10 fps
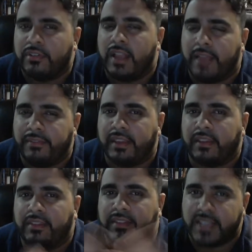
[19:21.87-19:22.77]
having
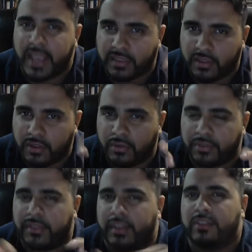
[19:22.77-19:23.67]
the technical
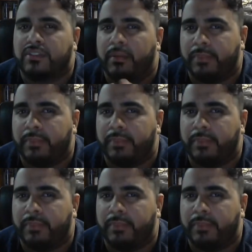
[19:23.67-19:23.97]
things on